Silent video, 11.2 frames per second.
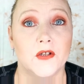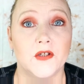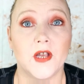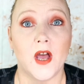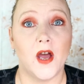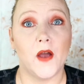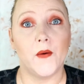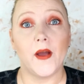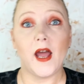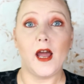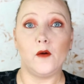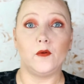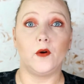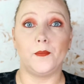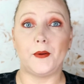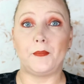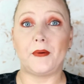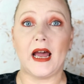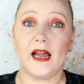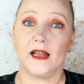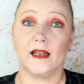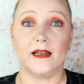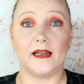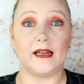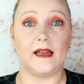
so I will be back